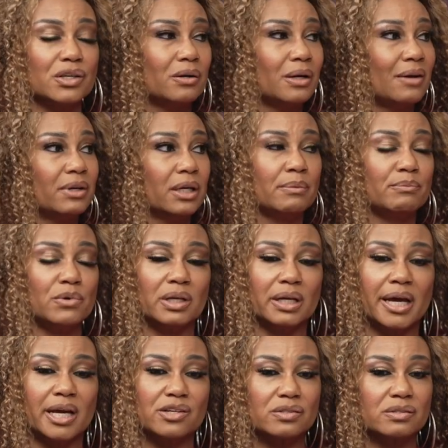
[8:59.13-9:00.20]
you don't have any
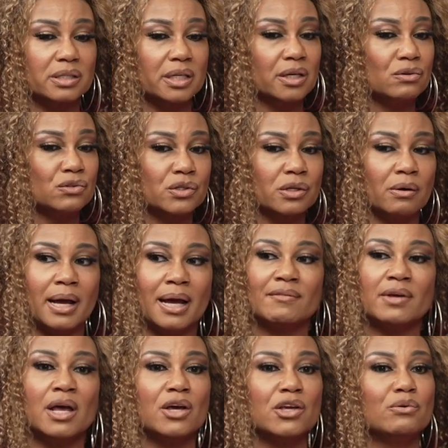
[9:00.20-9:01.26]
communication skills,
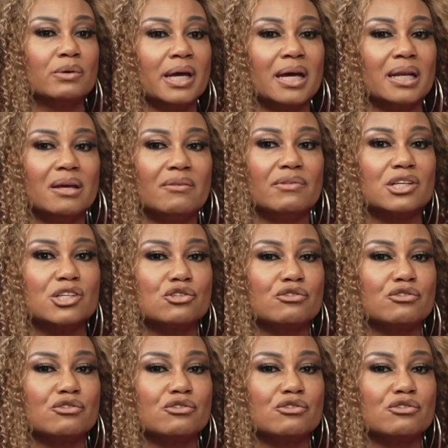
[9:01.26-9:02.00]
you can't even